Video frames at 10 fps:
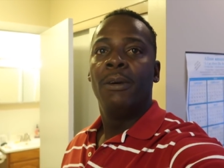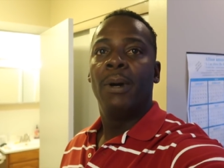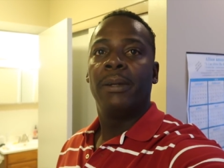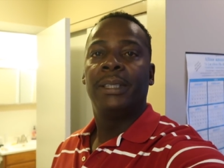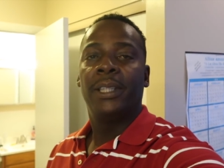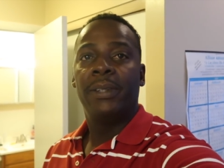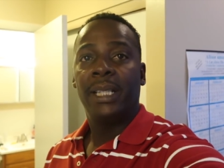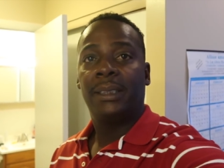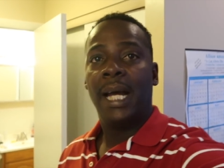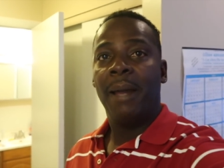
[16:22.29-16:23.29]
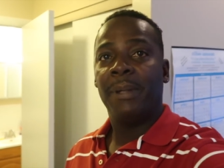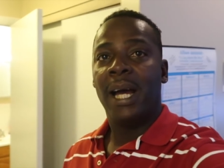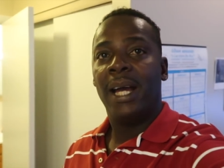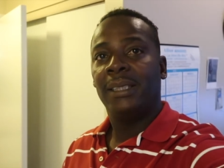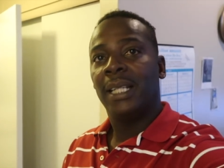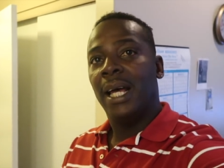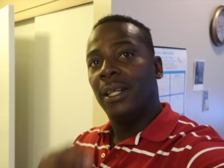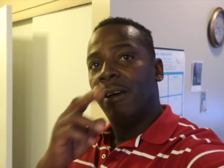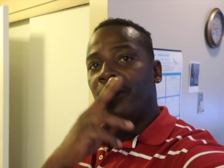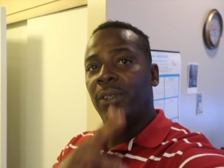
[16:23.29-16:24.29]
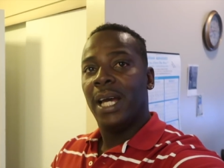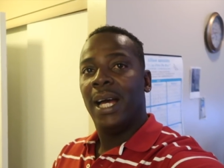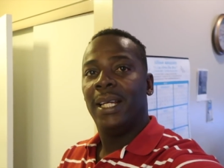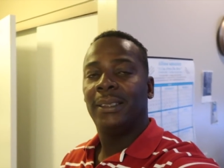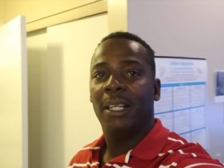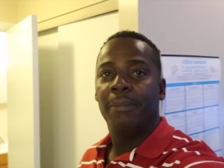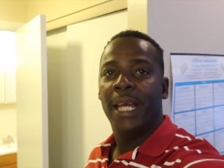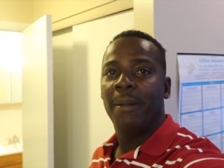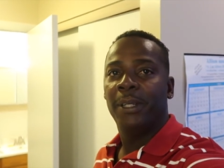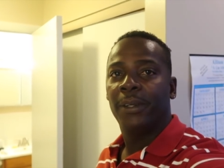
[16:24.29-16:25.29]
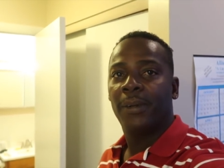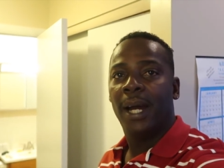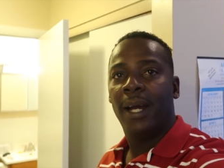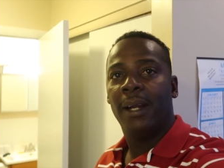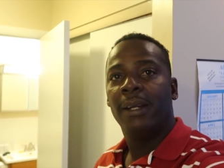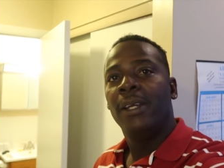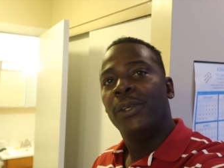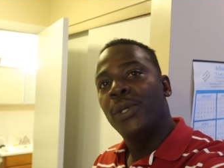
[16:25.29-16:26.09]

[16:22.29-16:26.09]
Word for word: Well, until next time, guys, I love you guys. I'm Damion Cryer.